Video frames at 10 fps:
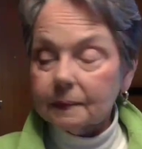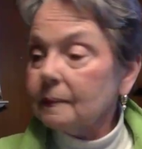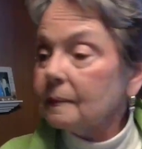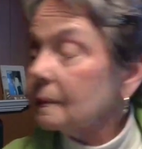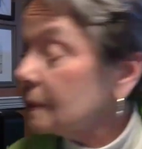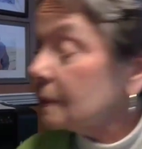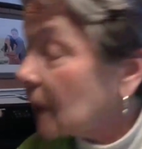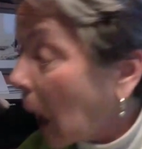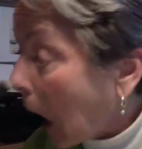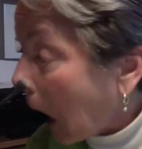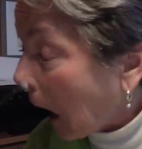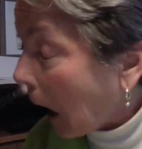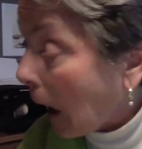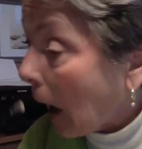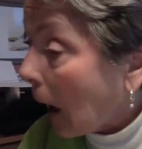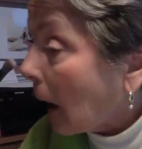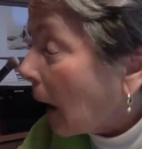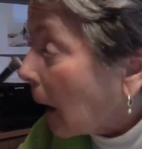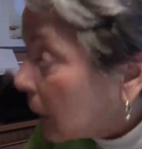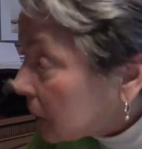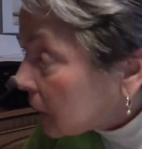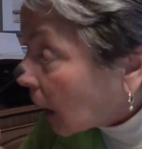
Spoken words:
The crystalline, we're going to put that